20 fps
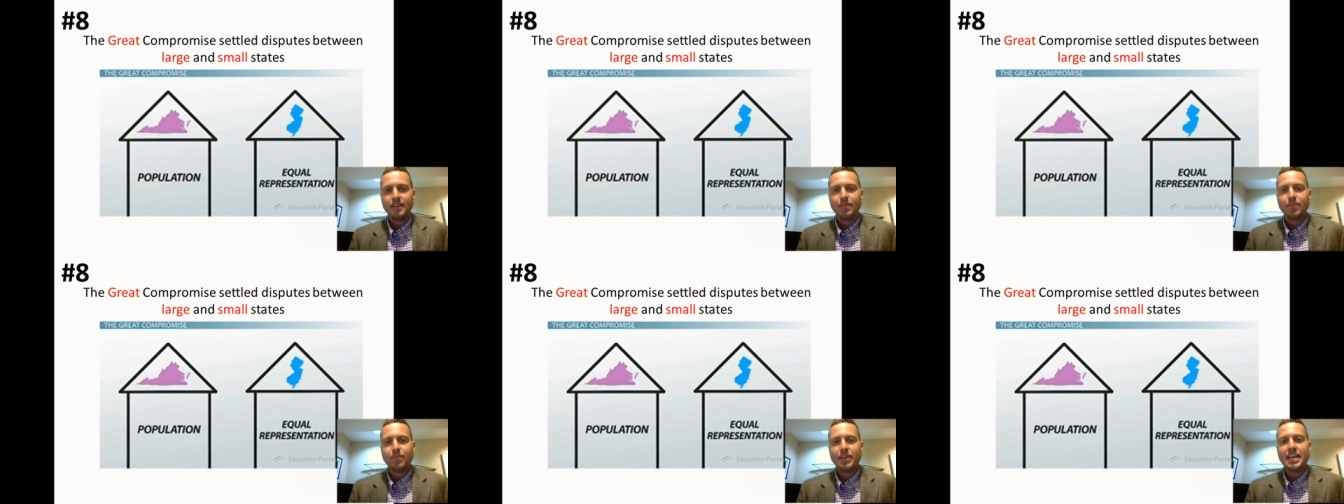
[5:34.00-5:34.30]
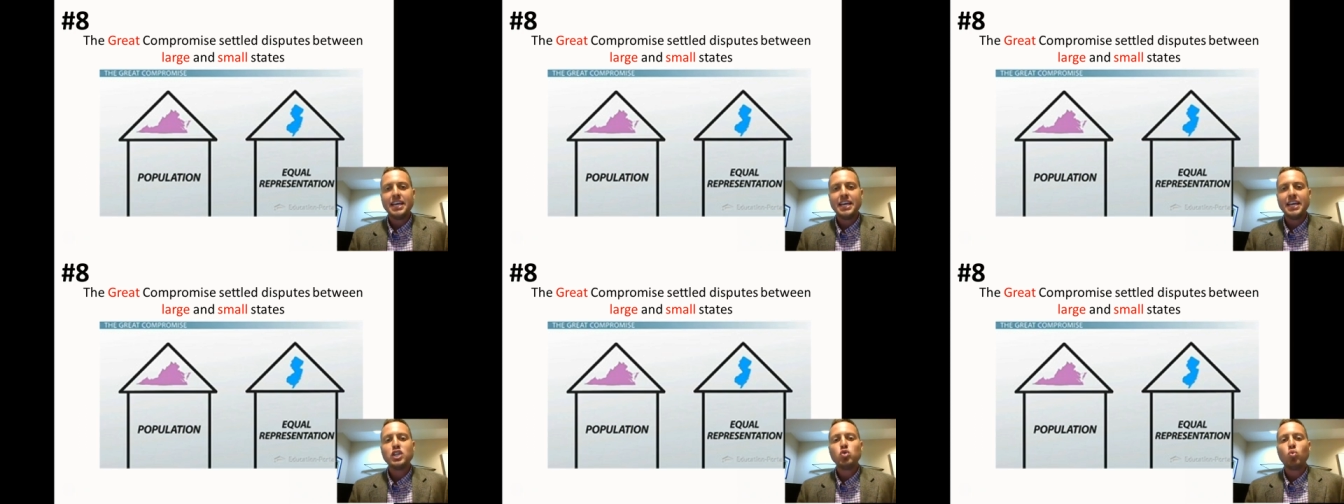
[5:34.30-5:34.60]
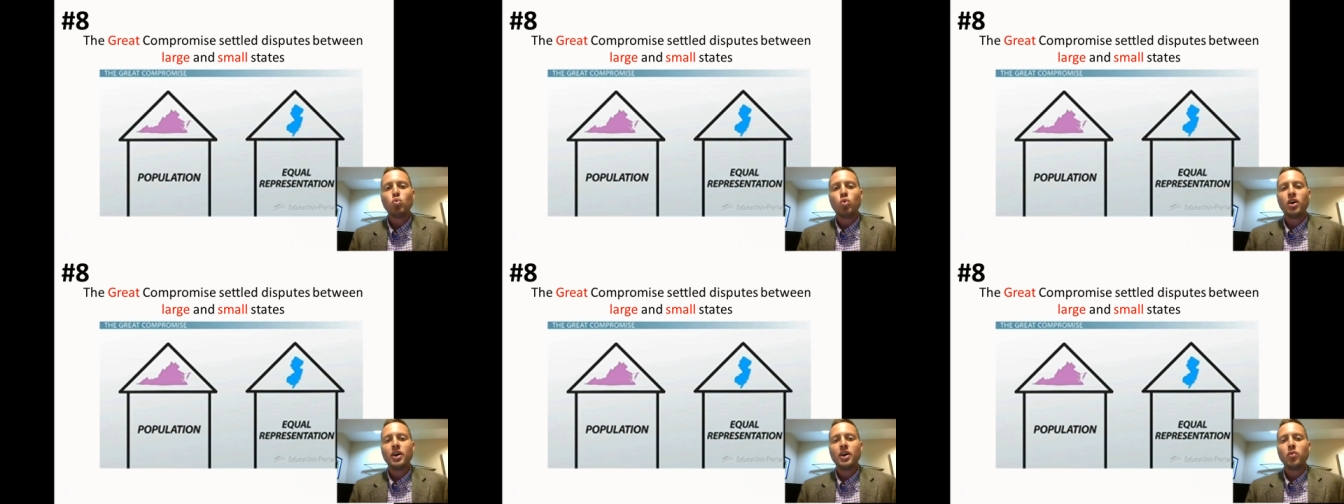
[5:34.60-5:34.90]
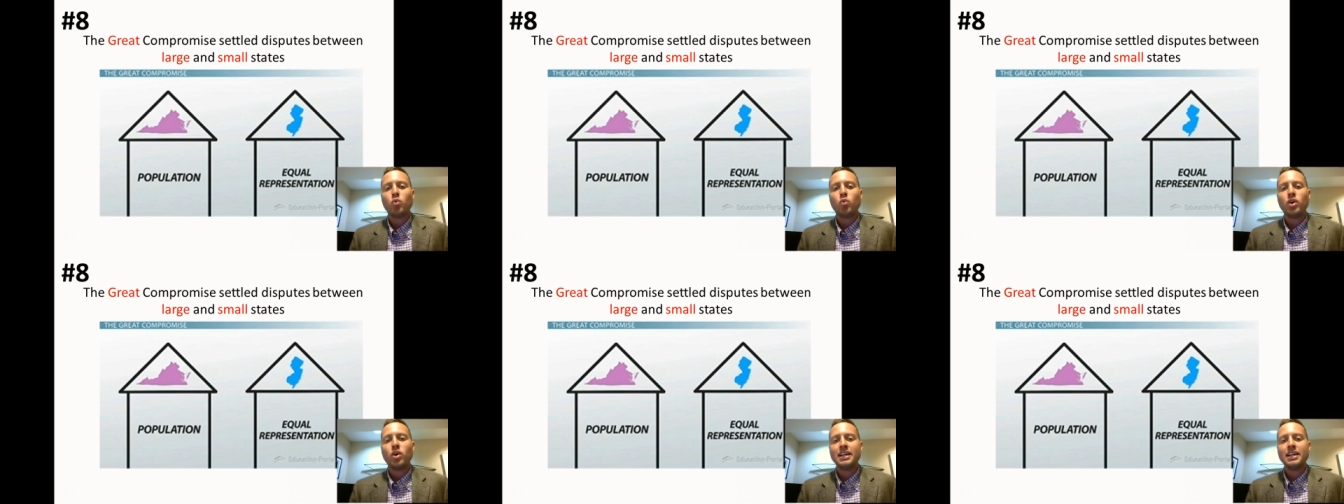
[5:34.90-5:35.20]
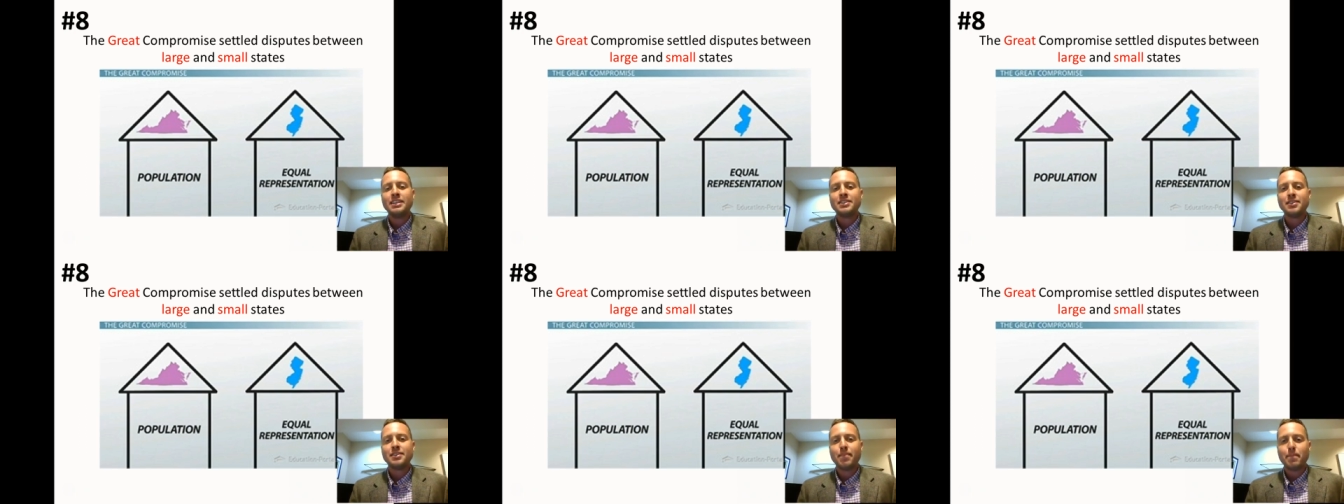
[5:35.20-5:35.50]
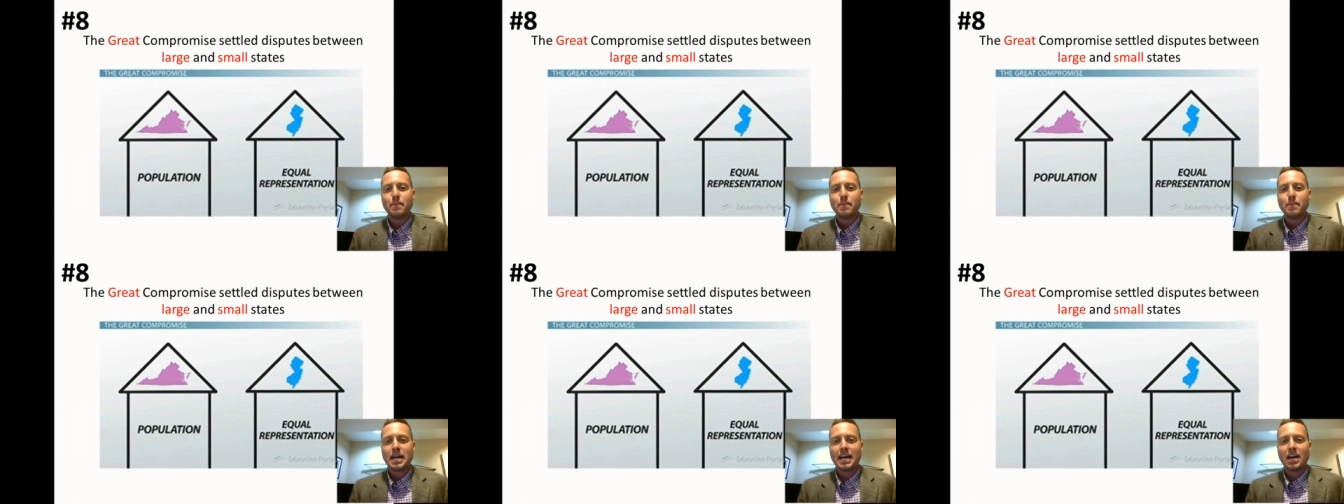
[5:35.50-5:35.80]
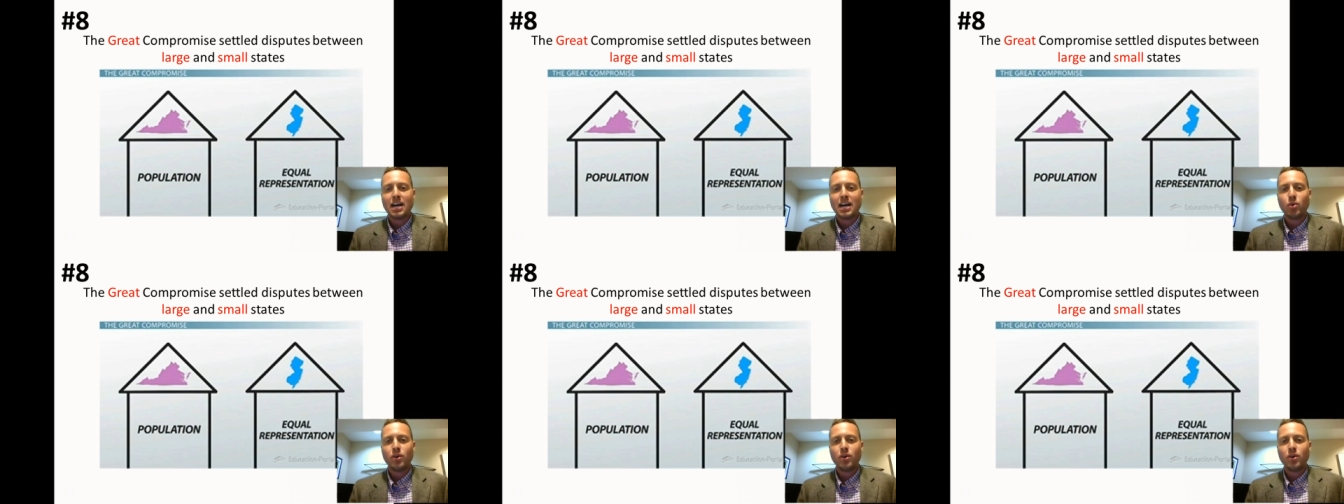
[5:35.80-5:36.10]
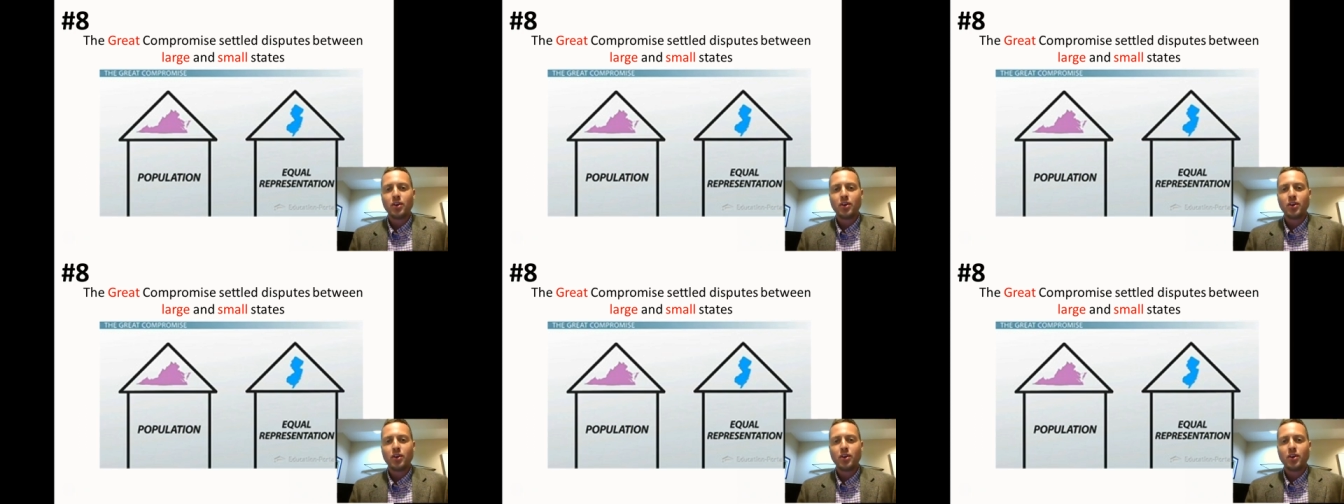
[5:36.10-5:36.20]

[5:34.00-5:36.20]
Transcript: Each one wanted some power.